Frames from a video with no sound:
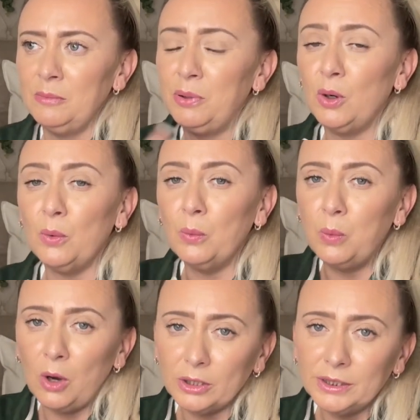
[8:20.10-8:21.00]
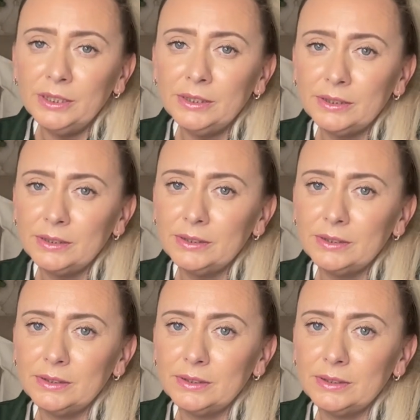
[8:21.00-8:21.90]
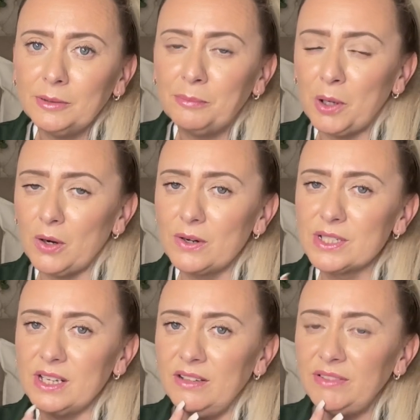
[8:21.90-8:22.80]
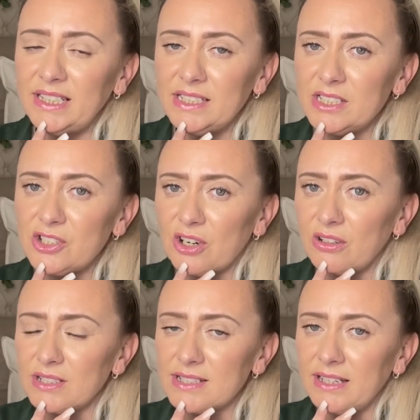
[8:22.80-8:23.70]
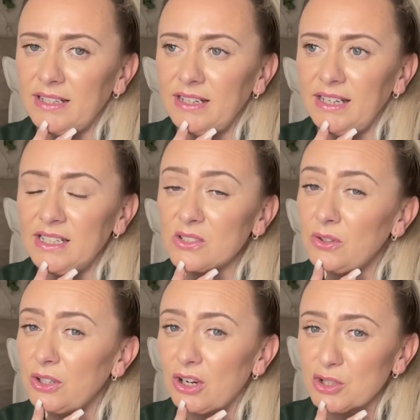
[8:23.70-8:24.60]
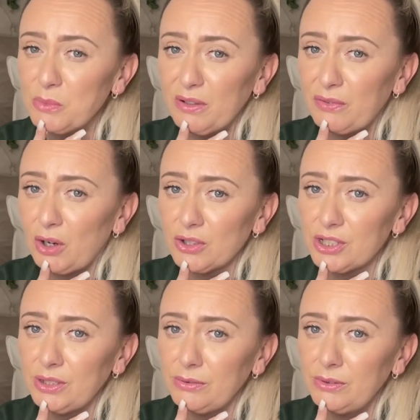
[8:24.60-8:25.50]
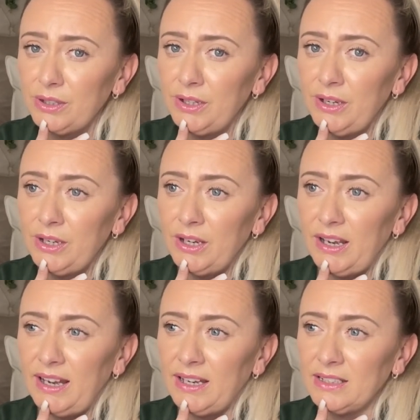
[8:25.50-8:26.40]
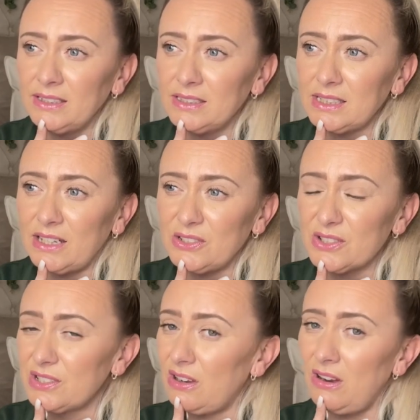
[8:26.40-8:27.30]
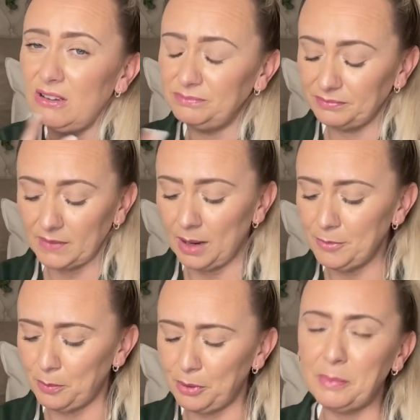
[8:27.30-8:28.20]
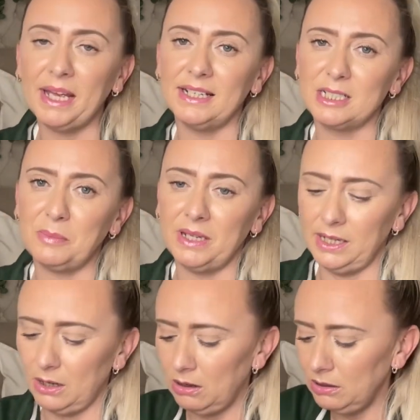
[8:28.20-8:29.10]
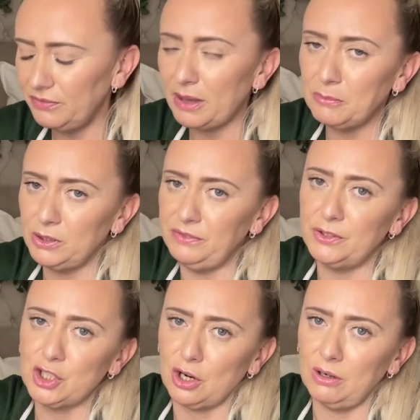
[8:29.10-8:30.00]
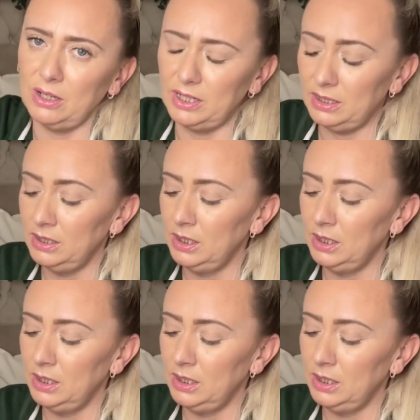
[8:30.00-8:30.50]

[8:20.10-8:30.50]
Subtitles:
put one box of Lindt chocolates in, it's going to cost me a fortune. And I just thought I'm not prepared to pay all of that money for chocolate